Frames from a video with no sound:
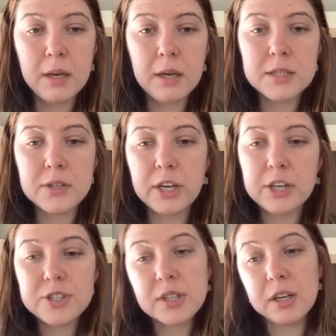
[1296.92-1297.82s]
And so
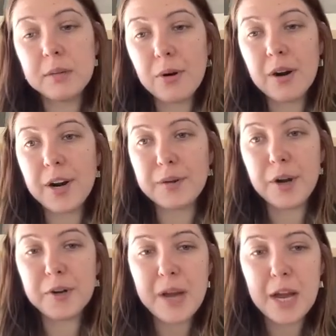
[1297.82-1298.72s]
here's just a little more on our
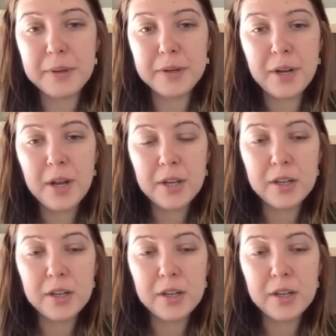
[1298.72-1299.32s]
roadmap and